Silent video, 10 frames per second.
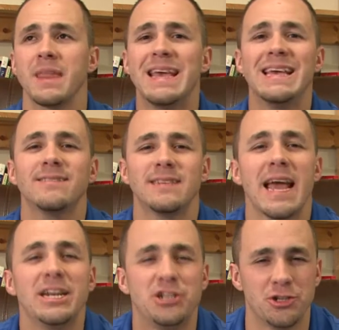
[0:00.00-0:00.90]
his
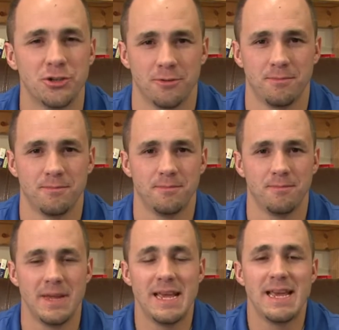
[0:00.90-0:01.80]
nature,
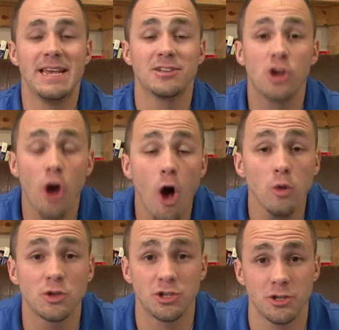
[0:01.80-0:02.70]
his
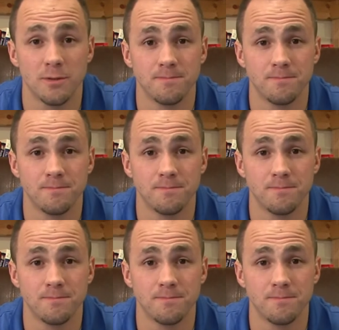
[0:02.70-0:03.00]
culture?